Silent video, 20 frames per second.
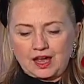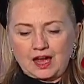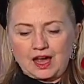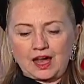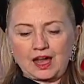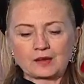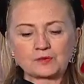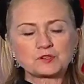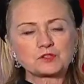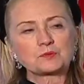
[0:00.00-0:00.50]

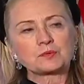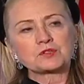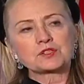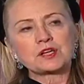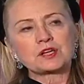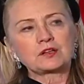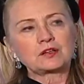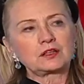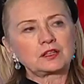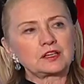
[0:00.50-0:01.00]
I was
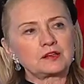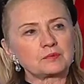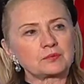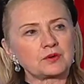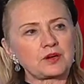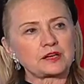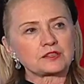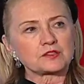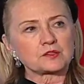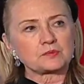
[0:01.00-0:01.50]
particularly
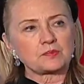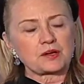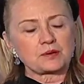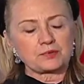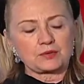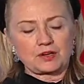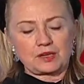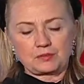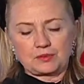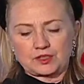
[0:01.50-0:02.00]
impressed by
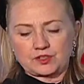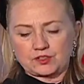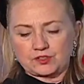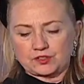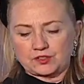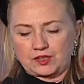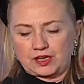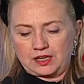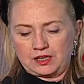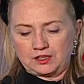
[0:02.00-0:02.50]
Prime
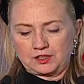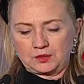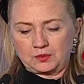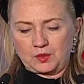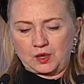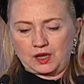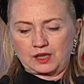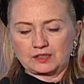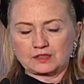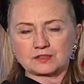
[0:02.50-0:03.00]
Minister
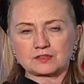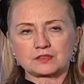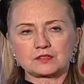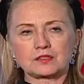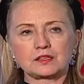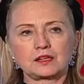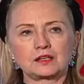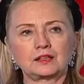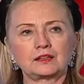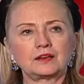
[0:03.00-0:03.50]
Erdogan's